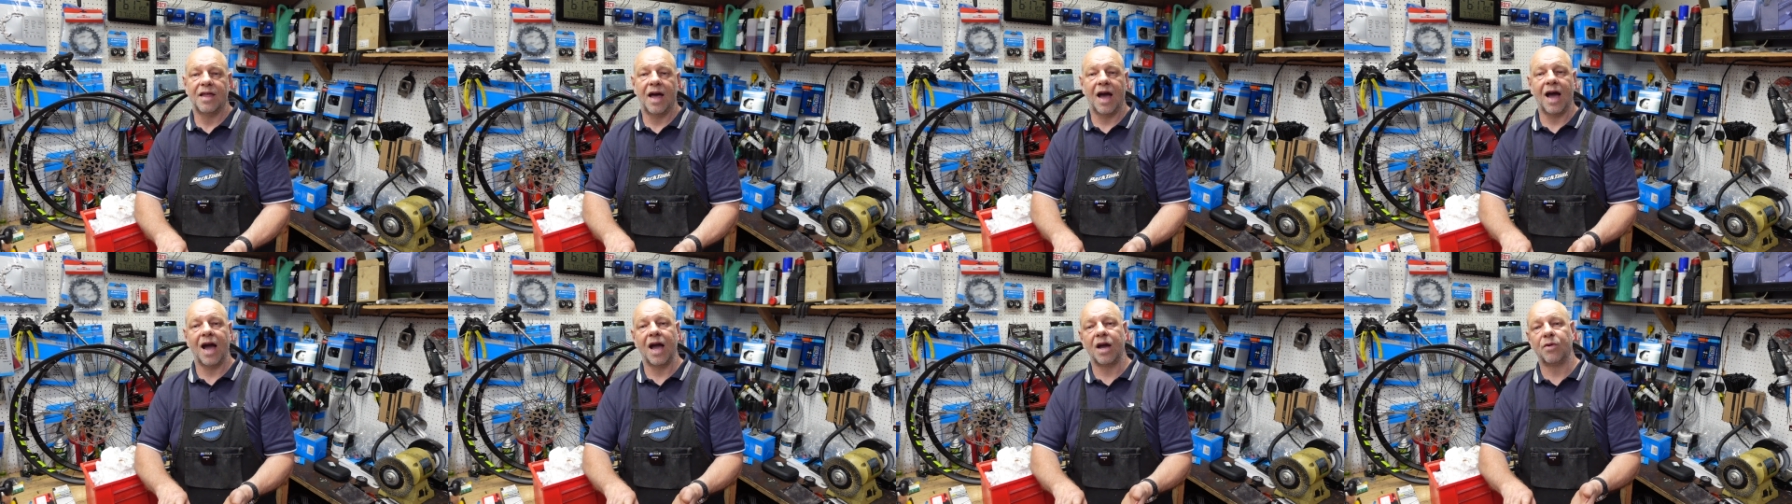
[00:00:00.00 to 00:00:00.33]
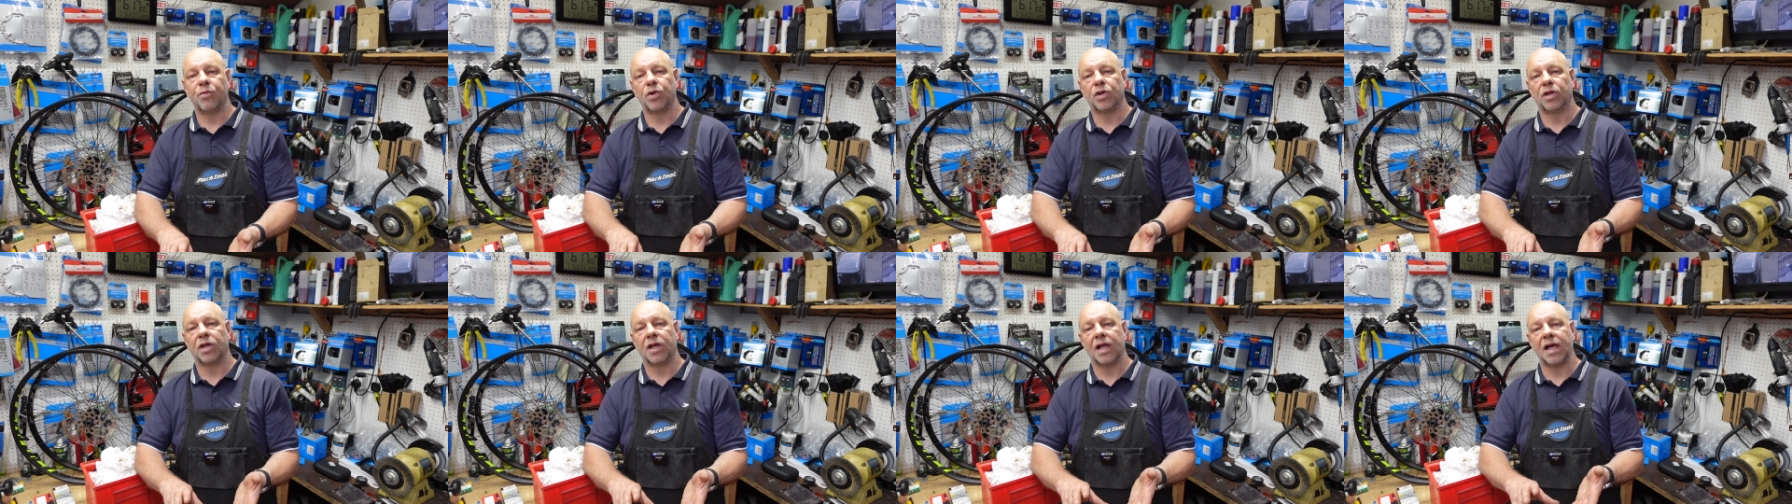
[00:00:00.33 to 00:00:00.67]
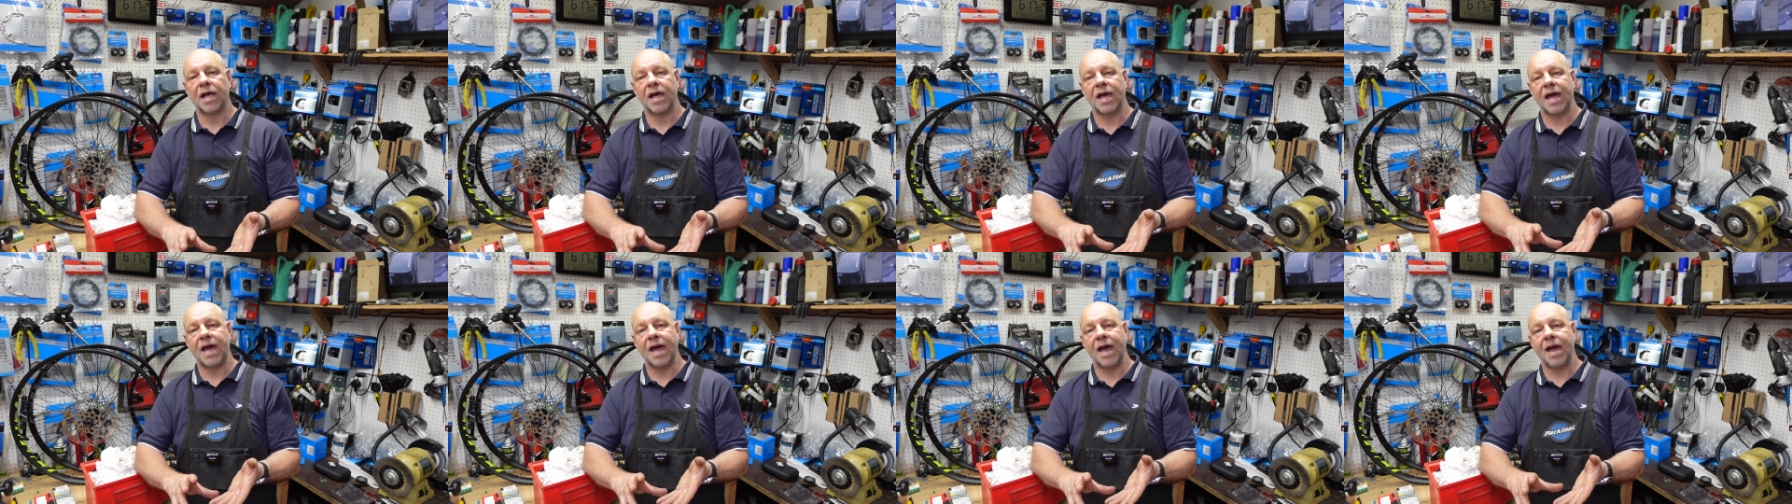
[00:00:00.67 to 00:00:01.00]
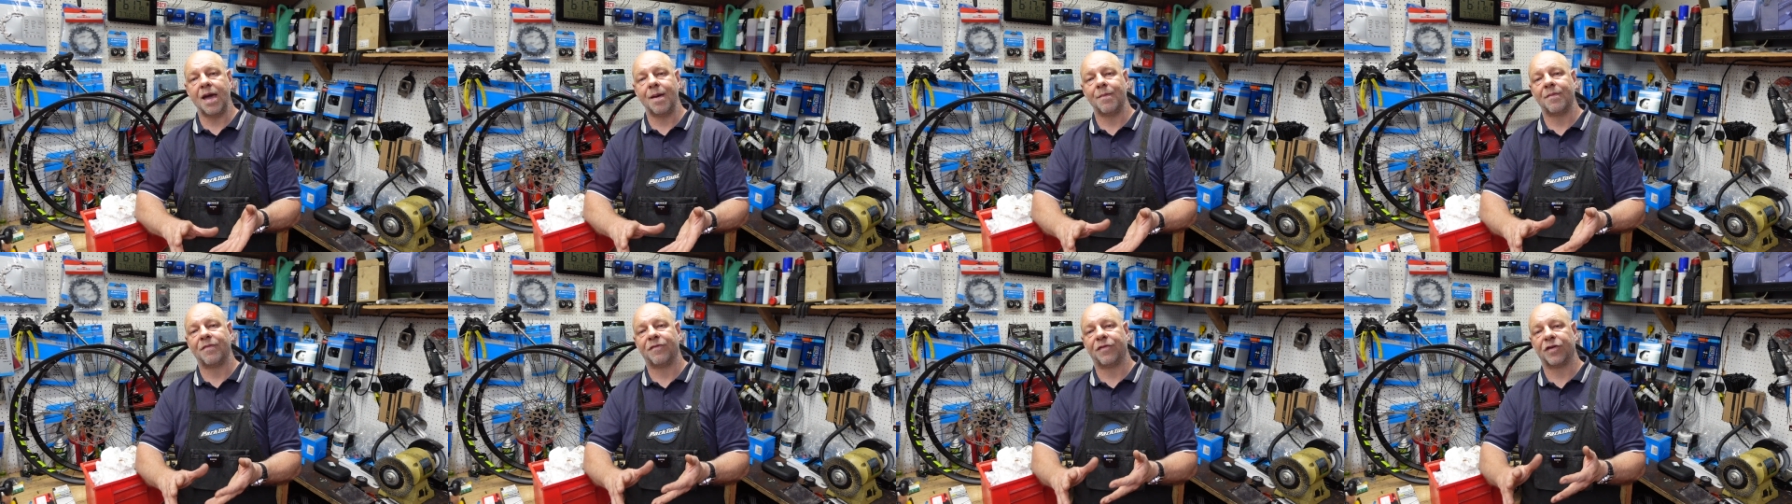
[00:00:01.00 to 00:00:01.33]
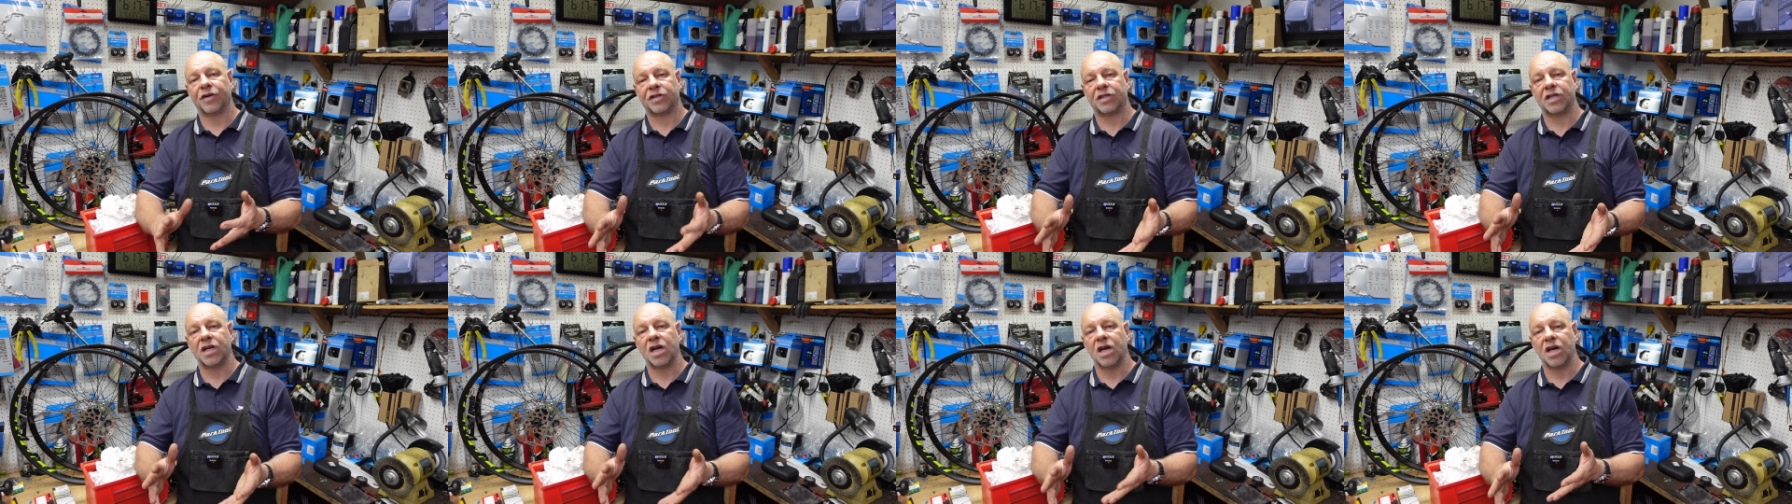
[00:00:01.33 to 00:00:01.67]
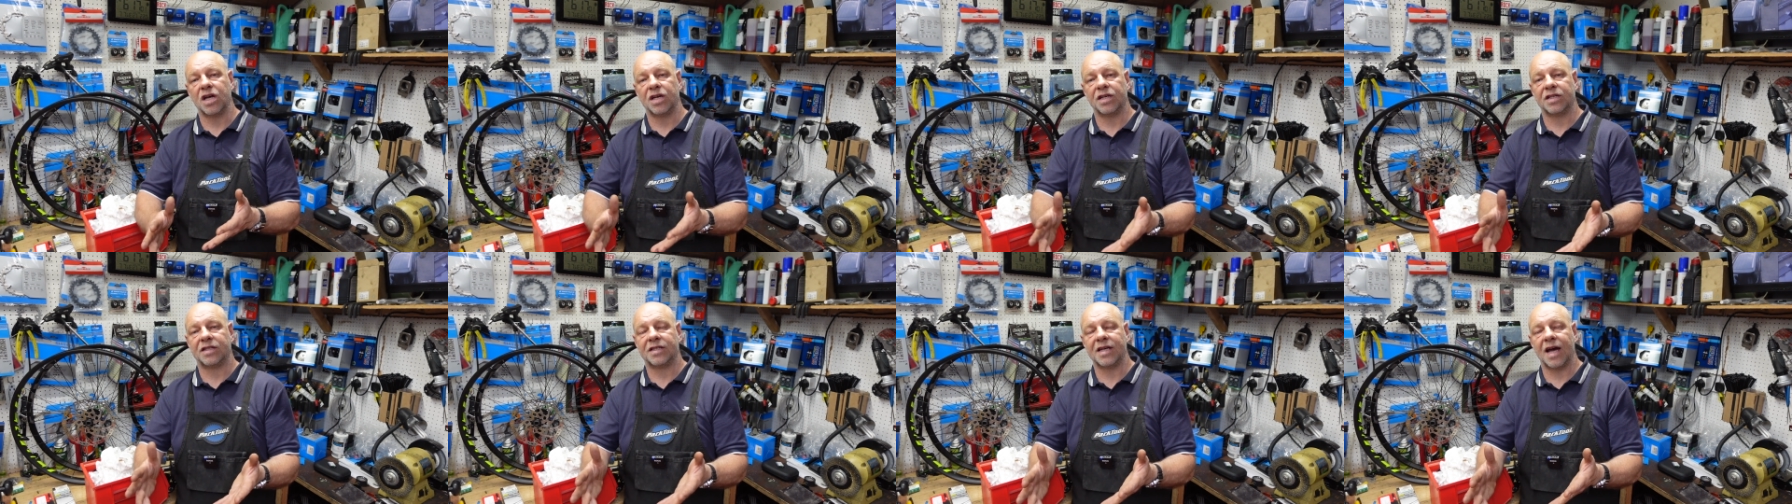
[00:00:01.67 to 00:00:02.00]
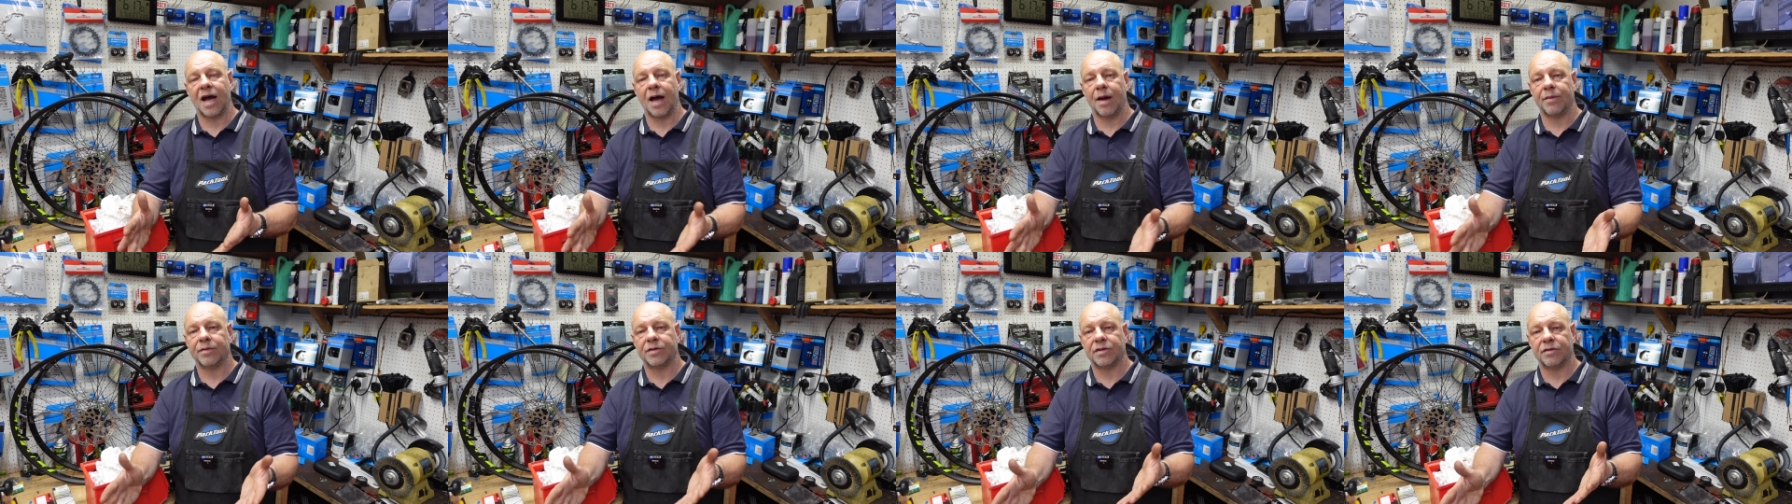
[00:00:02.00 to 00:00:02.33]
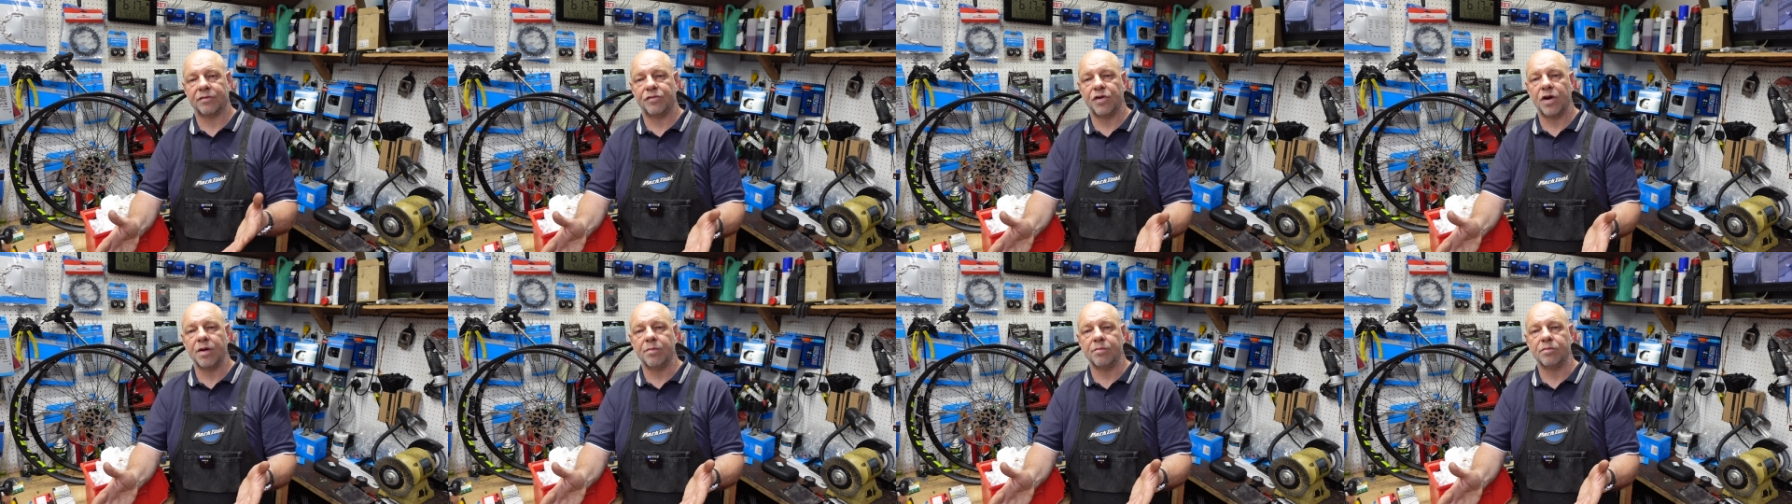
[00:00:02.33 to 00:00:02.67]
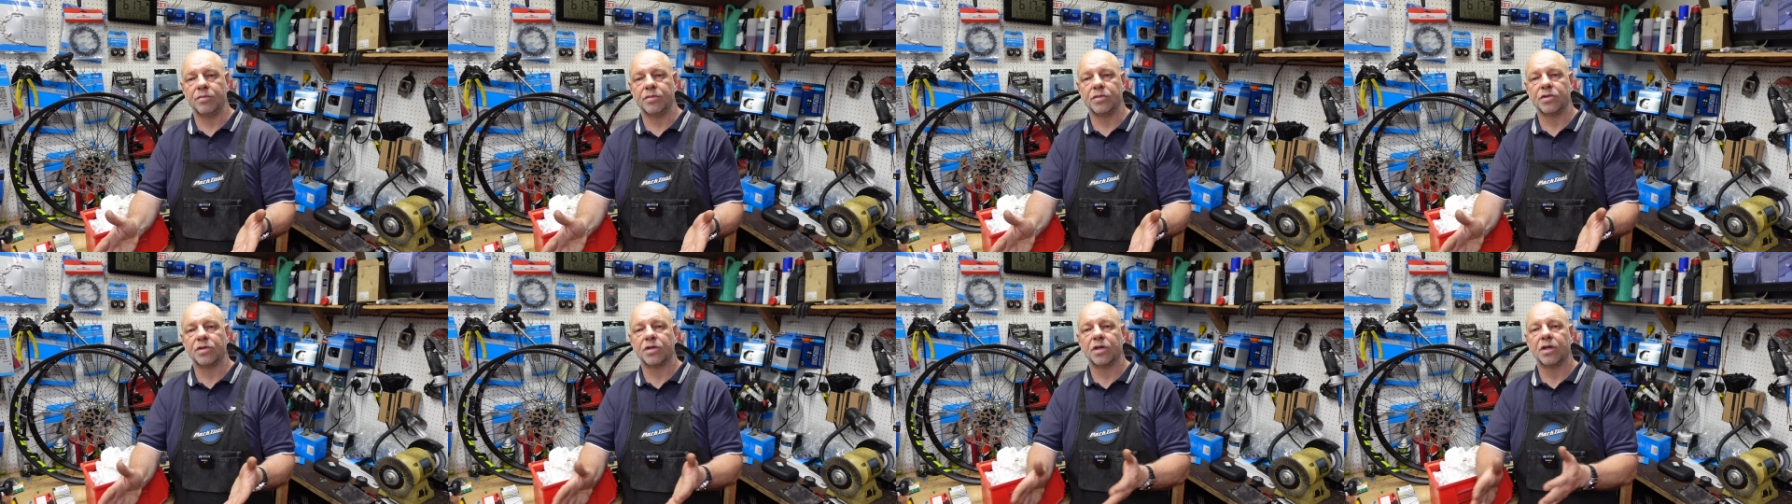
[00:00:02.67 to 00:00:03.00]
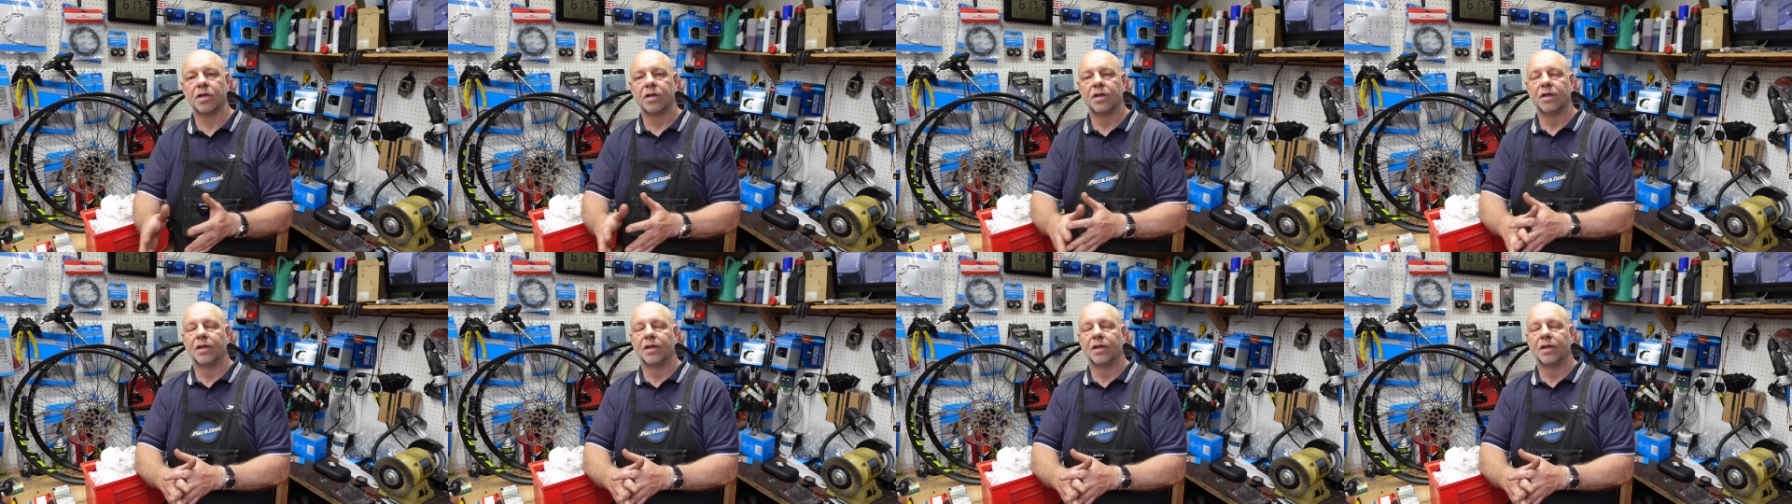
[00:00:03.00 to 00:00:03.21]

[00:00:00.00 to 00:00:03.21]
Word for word: I will aim for certain types of rims.